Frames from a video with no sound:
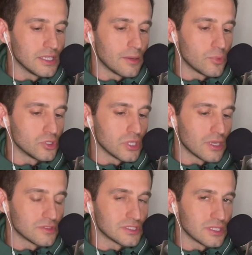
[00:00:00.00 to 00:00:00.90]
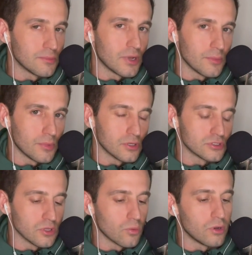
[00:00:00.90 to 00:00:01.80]
temperature I've set, my
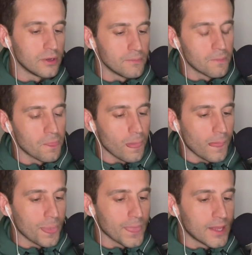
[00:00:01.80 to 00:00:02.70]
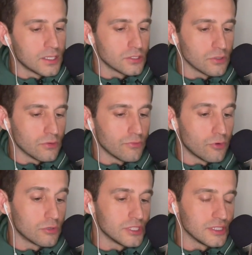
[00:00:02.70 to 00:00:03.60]
personal one. So
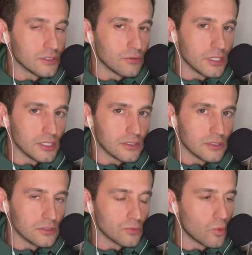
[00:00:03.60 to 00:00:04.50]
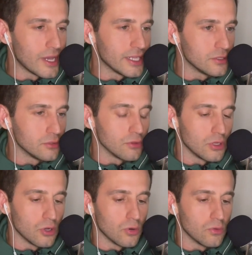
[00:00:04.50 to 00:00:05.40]
14 degrees, it's way too
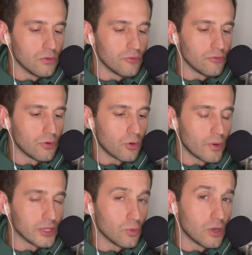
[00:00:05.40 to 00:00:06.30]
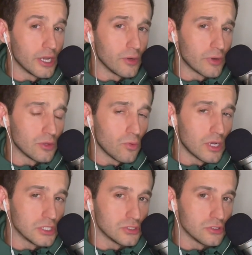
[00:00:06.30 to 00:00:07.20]
low for red wine. Red
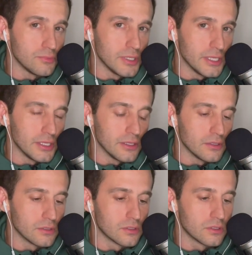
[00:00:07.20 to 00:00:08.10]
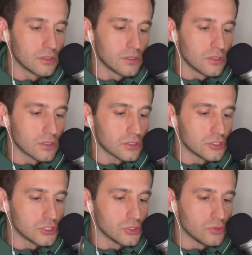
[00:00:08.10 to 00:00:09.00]
wine should be
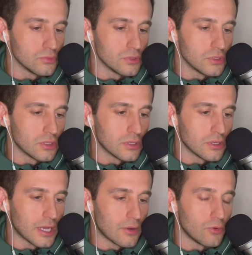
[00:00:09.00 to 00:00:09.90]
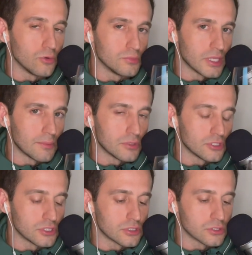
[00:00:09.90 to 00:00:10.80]
consumed at room
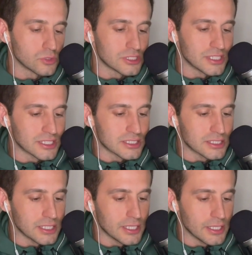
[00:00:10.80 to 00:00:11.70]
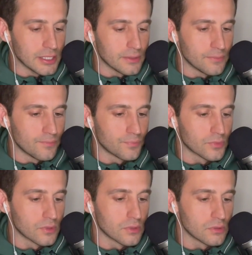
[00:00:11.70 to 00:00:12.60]
temperature, so between
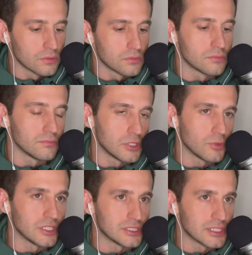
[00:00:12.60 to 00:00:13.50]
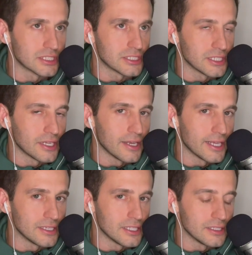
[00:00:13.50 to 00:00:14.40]
16 and
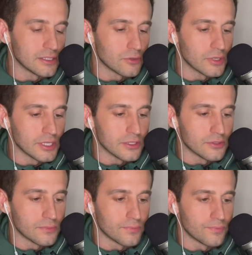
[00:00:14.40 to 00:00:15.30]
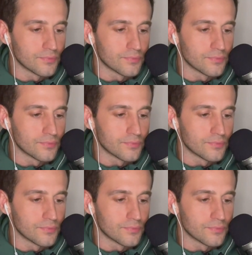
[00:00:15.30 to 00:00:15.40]
18 degrees.